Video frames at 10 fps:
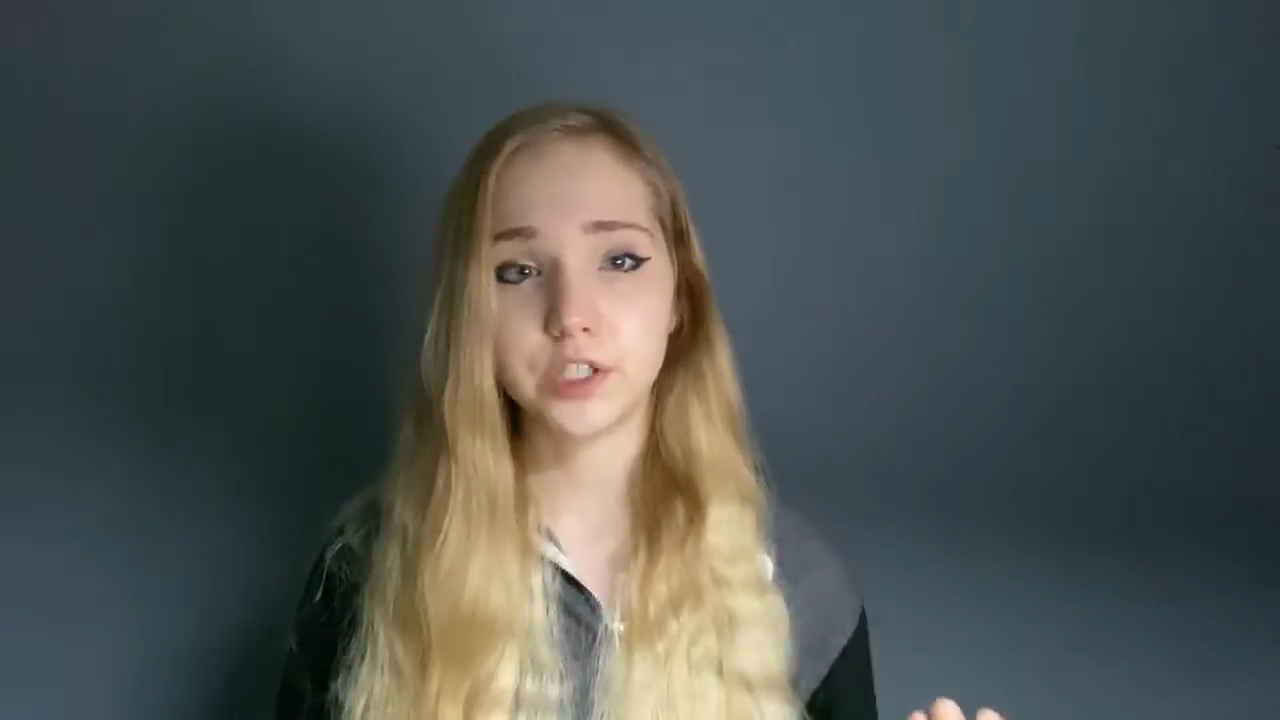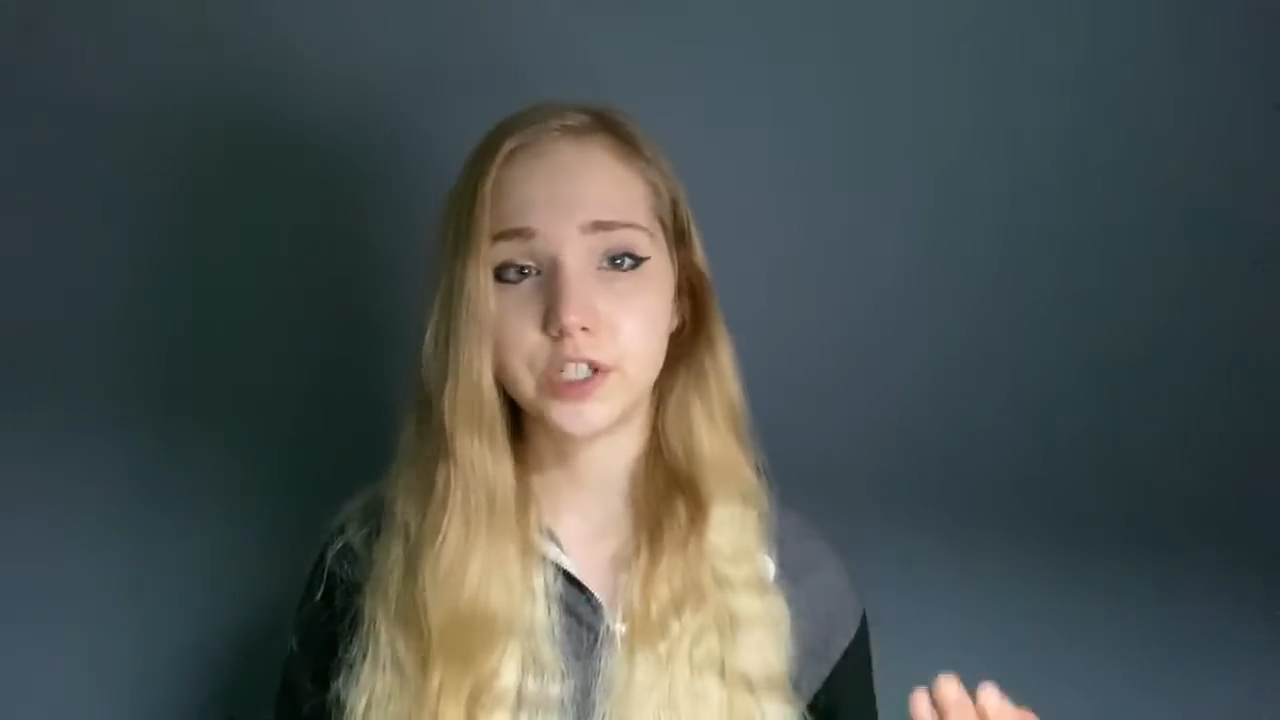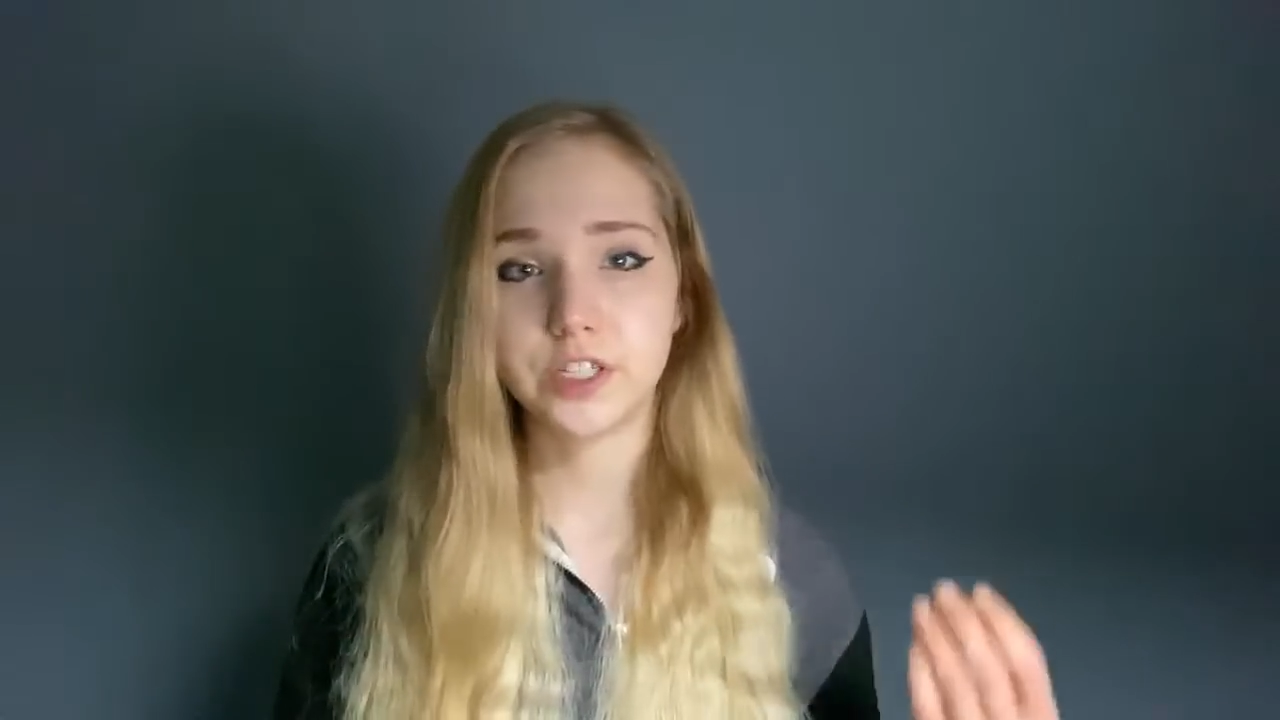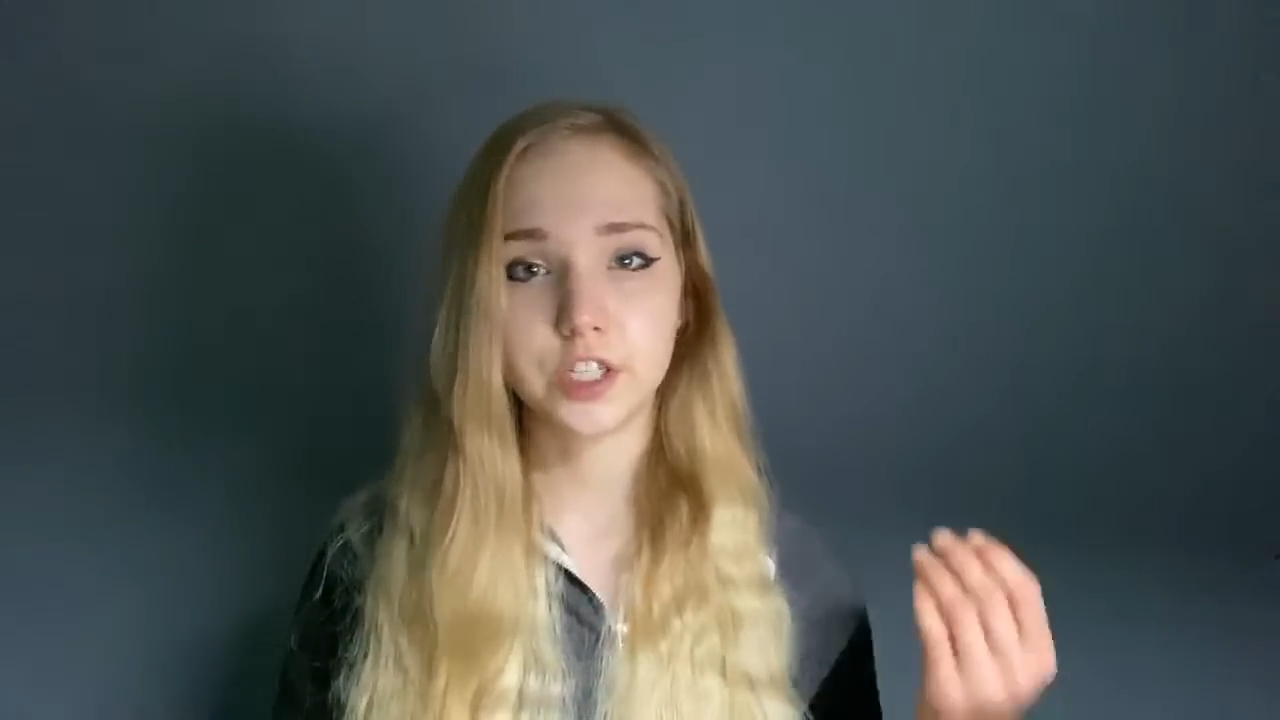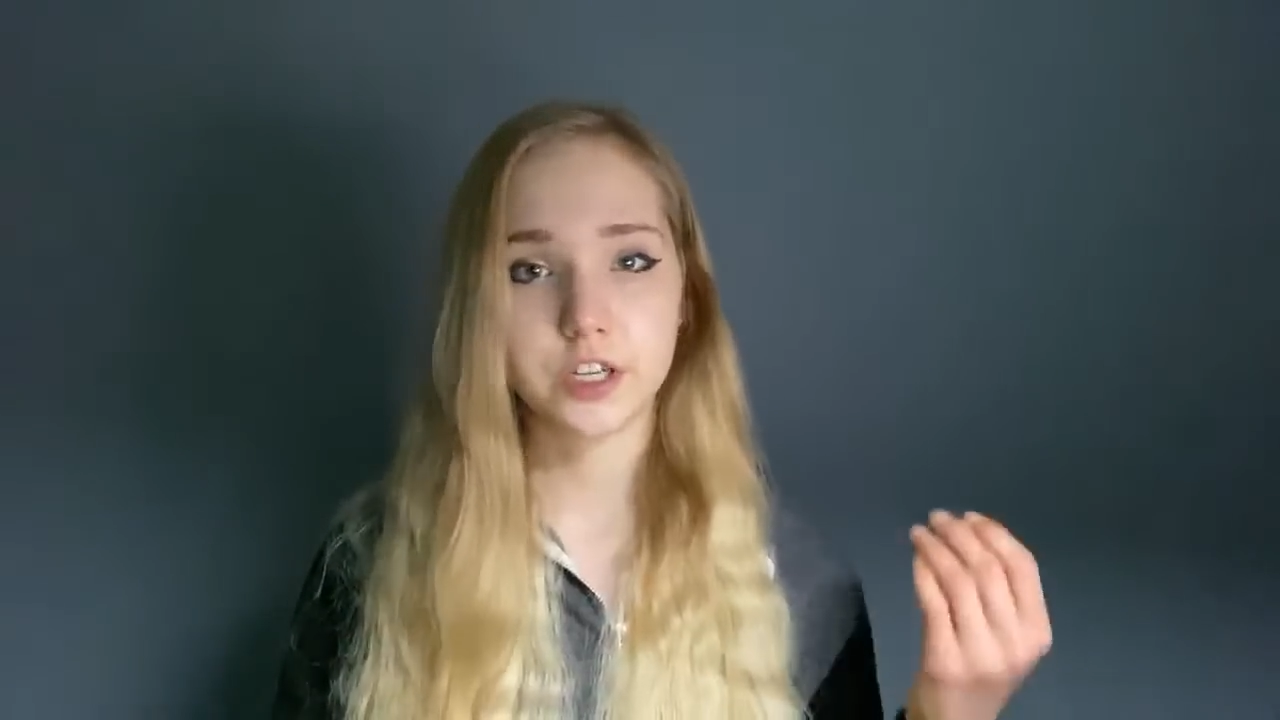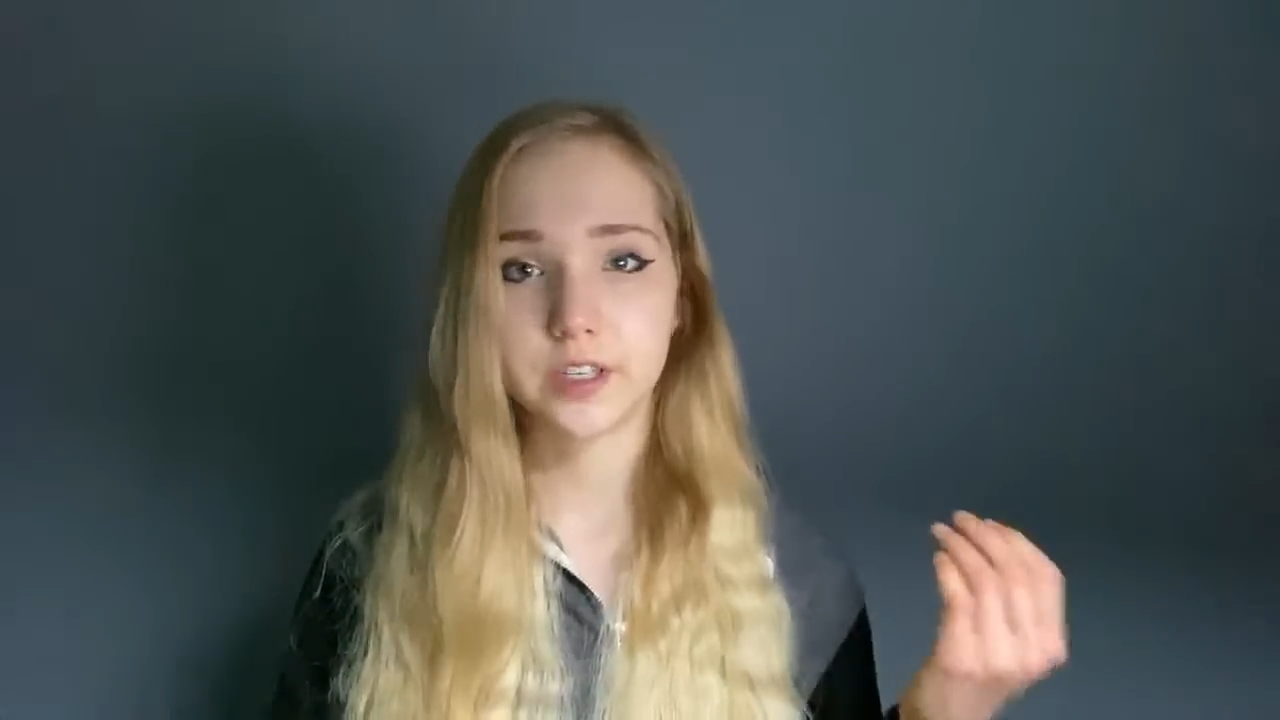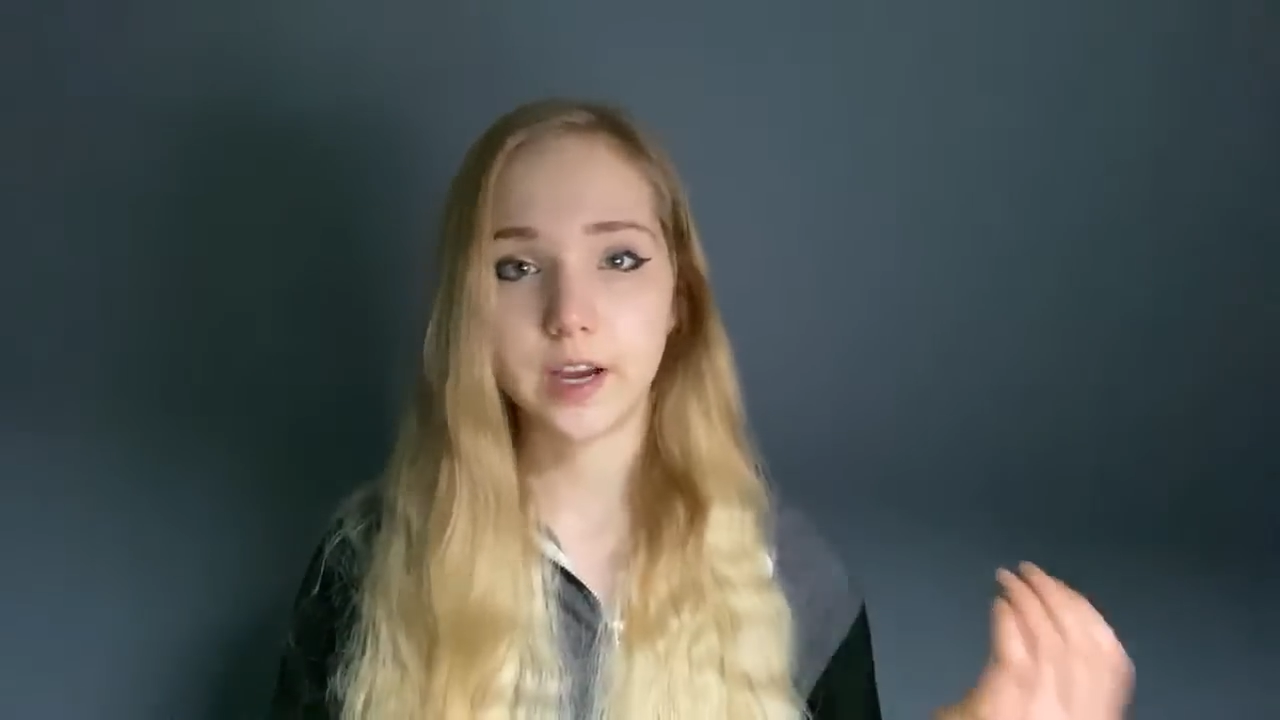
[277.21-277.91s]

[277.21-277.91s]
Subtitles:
she's just a